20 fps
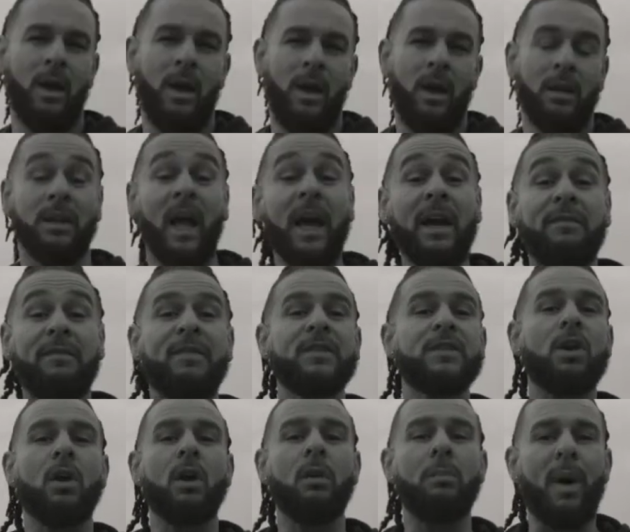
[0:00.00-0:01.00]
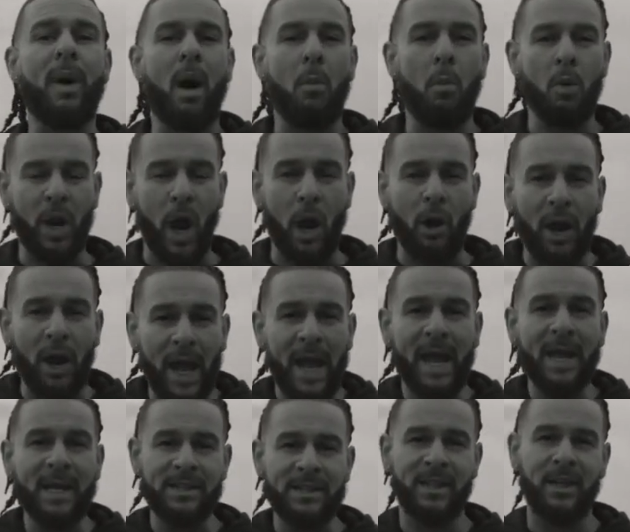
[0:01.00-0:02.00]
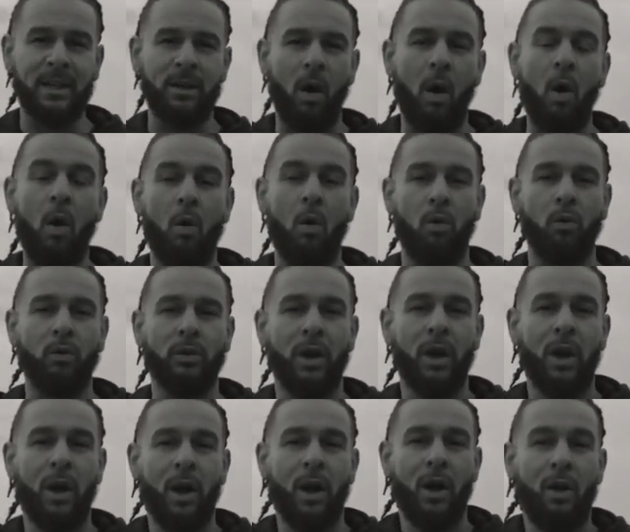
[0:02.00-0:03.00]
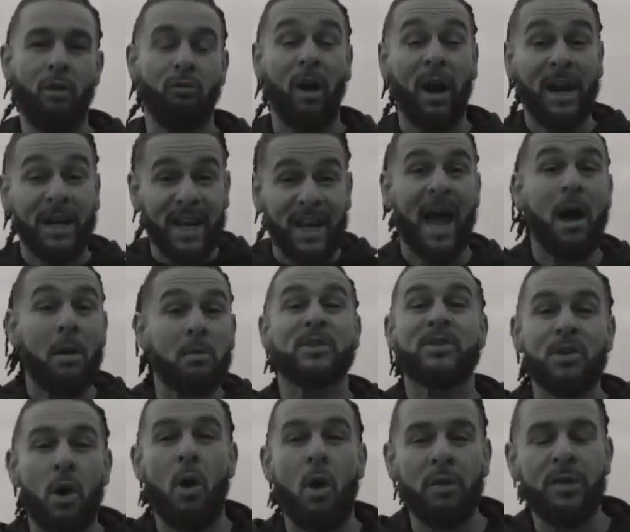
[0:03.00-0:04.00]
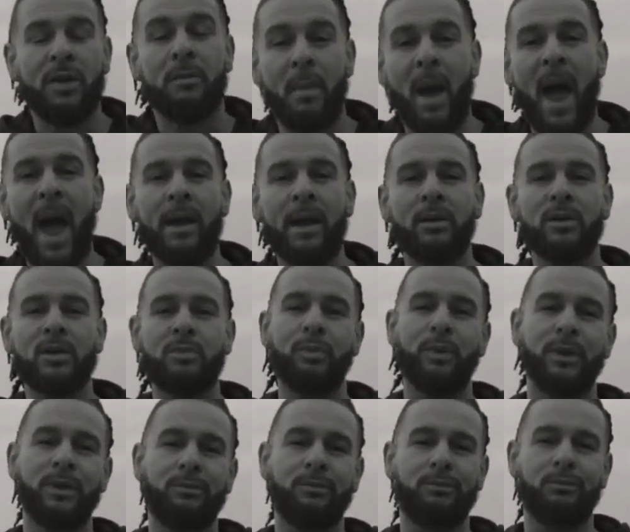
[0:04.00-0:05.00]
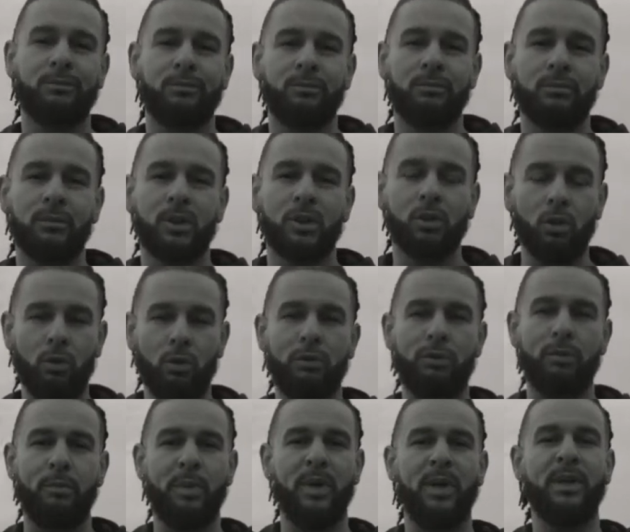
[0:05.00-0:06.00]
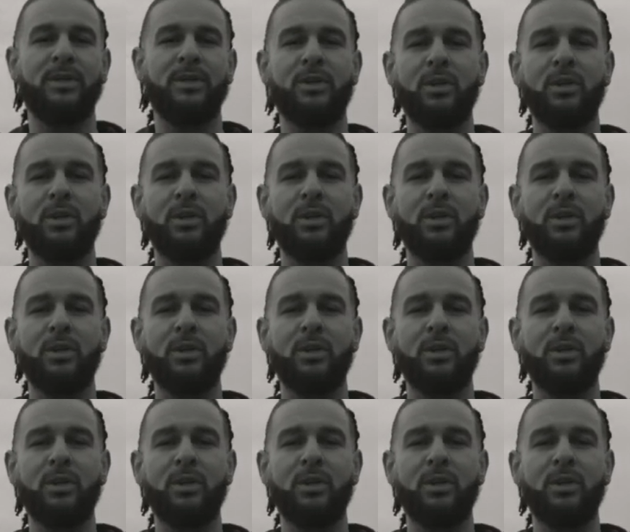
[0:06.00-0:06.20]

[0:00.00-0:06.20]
Life is all about what our hands can hold. Right now is all that matters, but truth be